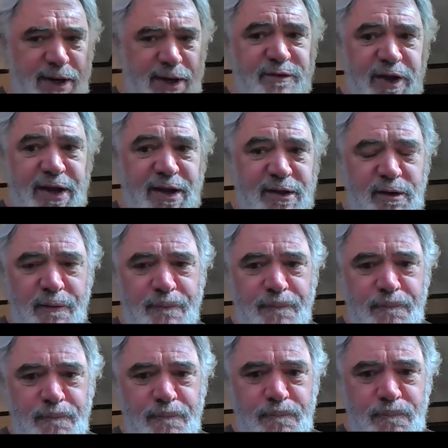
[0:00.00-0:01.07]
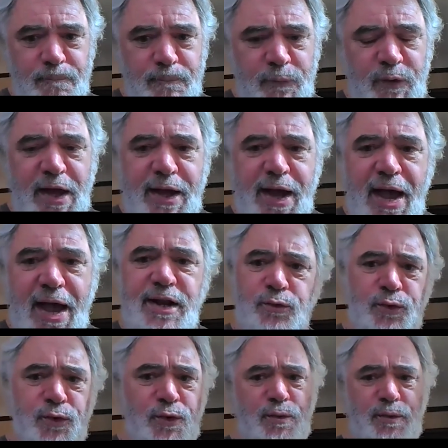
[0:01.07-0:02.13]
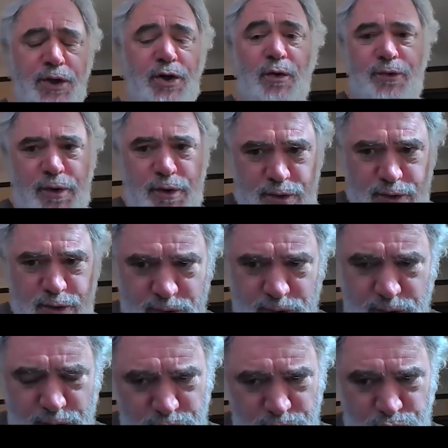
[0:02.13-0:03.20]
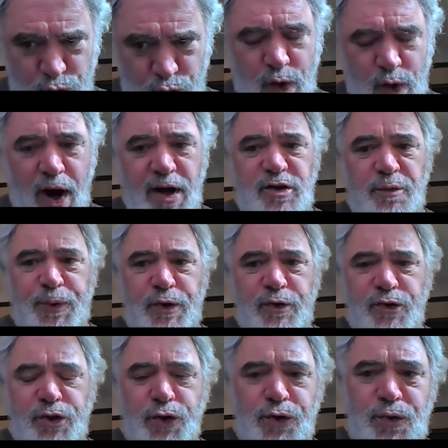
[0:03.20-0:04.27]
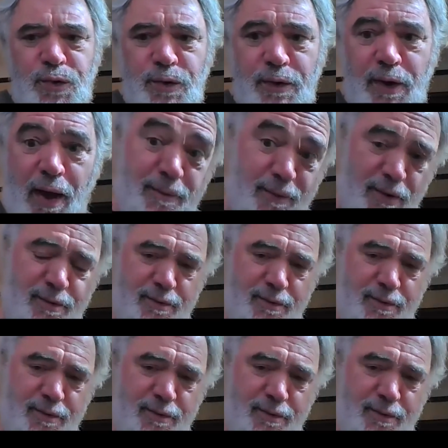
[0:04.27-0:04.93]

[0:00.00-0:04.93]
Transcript: I guess they they get it through, you know, through contribute through uh,